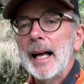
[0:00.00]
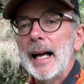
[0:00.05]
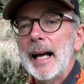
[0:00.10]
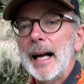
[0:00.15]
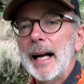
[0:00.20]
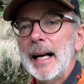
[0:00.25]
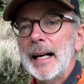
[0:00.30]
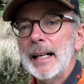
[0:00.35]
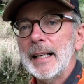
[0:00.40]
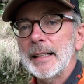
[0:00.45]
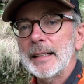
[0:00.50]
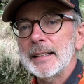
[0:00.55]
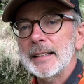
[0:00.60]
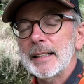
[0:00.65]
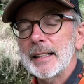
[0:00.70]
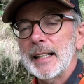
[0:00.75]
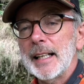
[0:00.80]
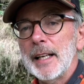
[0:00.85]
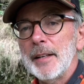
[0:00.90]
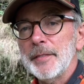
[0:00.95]
And
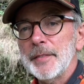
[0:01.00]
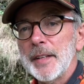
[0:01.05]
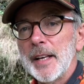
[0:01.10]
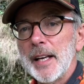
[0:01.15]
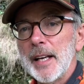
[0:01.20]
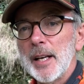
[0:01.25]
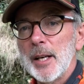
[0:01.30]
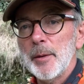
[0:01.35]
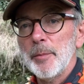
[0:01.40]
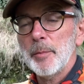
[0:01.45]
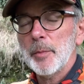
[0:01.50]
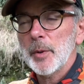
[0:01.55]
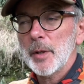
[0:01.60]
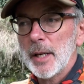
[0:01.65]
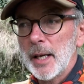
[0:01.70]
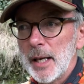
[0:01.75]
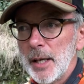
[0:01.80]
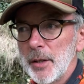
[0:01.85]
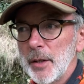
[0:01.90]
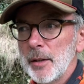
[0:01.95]
if they're
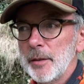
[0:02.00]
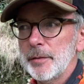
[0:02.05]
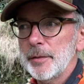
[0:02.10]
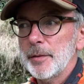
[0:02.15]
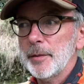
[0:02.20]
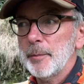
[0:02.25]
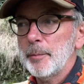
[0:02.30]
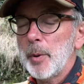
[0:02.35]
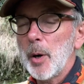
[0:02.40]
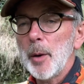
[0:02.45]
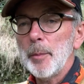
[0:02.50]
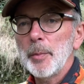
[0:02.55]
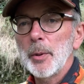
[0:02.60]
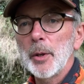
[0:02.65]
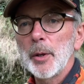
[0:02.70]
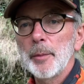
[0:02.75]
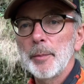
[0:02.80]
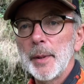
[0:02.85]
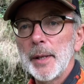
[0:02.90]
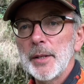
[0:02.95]
kind of
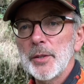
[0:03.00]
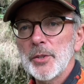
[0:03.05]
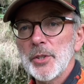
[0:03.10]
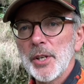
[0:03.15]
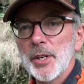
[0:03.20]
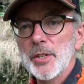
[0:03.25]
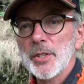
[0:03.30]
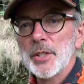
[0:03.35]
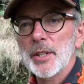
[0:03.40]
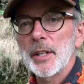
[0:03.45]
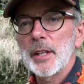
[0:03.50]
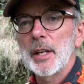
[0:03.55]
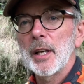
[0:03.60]
popular beaches,